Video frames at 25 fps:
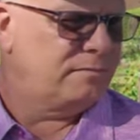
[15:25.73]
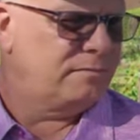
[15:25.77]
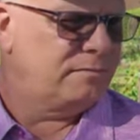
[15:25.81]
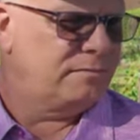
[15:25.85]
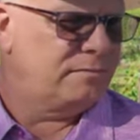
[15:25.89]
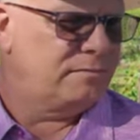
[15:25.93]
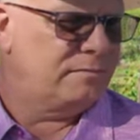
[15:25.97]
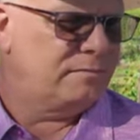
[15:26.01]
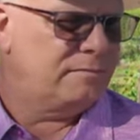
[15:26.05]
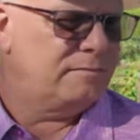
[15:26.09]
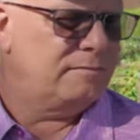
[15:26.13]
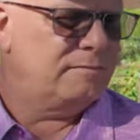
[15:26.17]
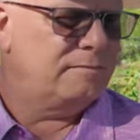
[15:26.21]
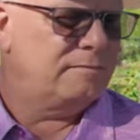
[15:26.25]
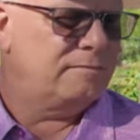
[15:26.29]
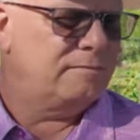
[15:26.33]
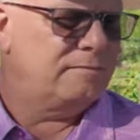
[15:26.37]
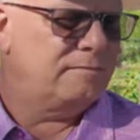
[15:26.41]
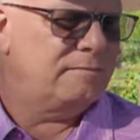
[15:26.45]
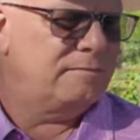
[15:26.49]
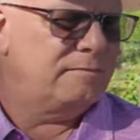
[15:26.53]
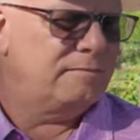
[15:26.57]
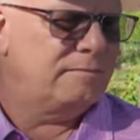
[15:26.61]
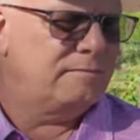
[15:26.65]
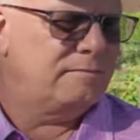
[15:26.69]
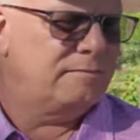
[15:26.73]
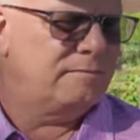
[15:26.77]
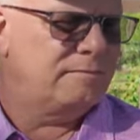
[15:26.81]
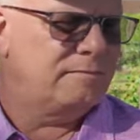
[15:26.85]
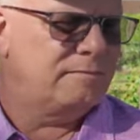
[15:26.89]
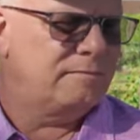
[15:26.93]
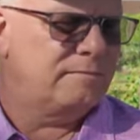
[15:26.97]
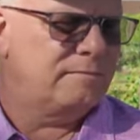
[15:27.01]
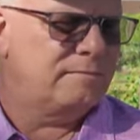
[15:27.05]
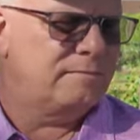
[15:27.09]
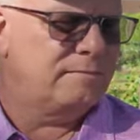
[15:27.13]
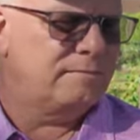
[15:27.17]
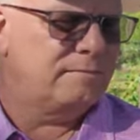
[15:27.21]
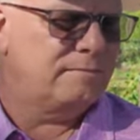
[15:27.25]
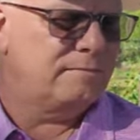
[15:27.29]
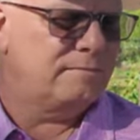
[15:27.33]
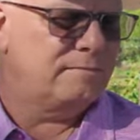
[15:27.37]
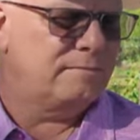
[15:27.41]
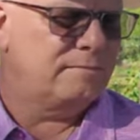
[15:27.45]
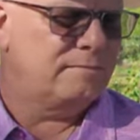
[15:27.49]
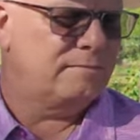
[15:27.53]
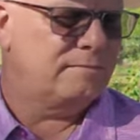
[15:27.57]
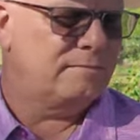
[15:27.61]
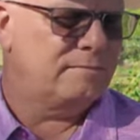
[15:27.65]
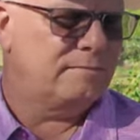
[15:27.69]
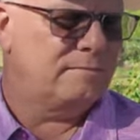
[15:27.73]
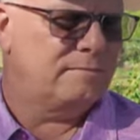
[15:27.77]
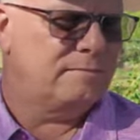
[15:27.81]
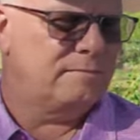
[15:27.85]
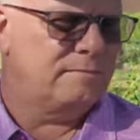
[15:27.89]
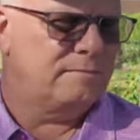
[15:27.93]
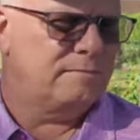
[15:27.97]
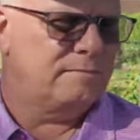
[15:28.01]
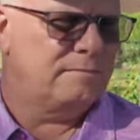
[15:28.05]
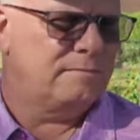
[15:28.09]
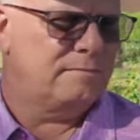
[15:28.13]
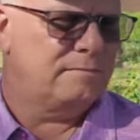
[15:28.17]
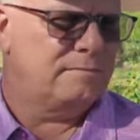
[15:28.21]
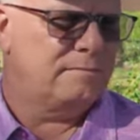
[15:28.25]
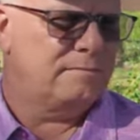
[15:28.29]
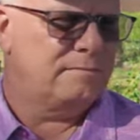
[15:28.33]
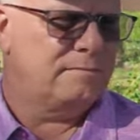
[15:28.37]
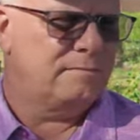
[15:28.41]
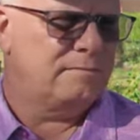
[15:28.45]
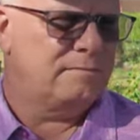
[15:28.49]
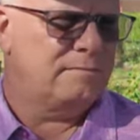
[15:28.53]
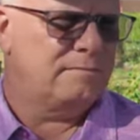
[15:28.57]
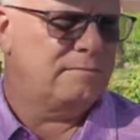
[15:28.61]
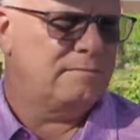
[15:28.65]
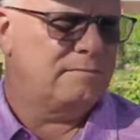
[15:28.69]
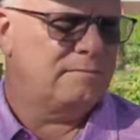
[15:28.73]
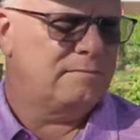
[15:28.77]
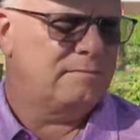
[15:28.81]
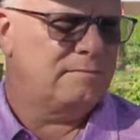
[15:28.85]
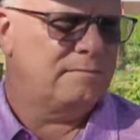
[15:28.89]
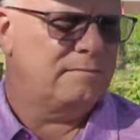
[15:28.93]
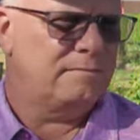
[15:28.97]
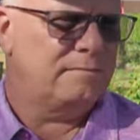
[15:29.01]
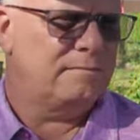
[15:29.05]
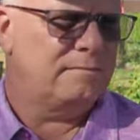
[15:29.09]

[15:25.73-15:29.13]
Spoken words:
[no speech]